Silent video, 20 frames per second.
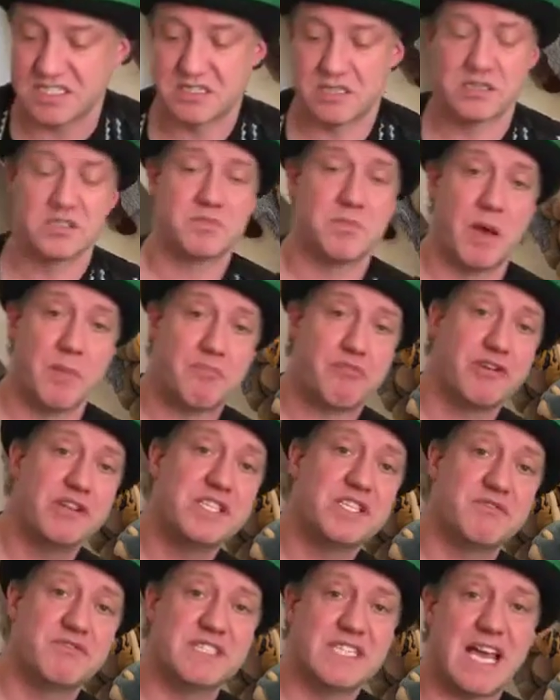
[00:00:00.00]
because my
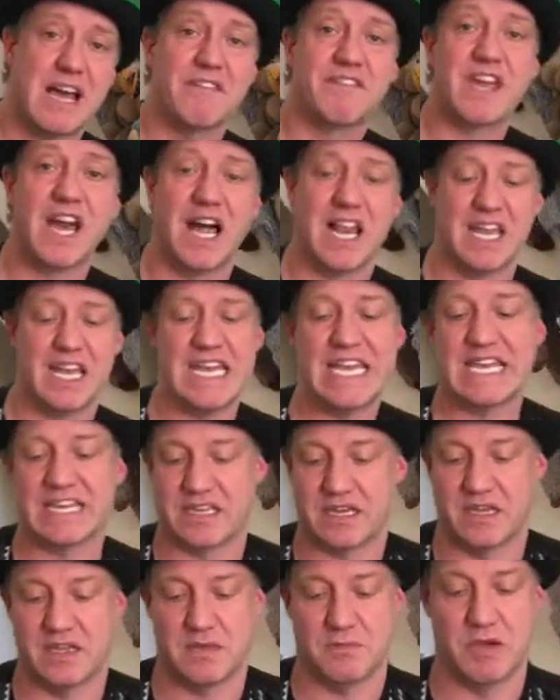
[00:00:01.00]
printer is out of colour ink
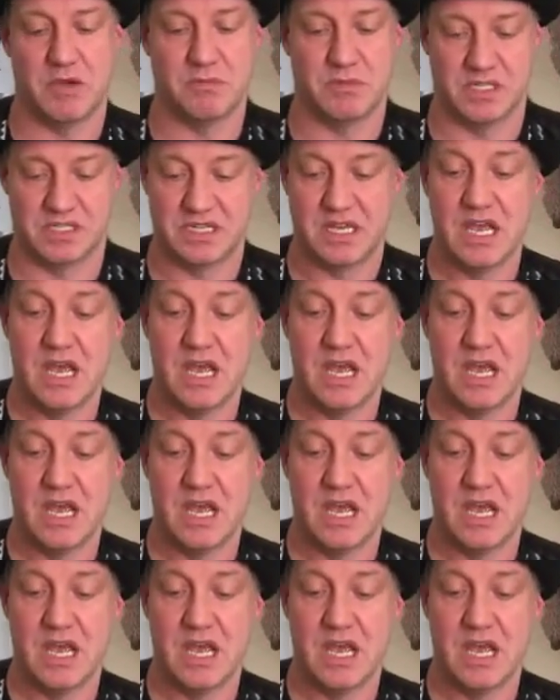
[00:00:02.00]
at the moment.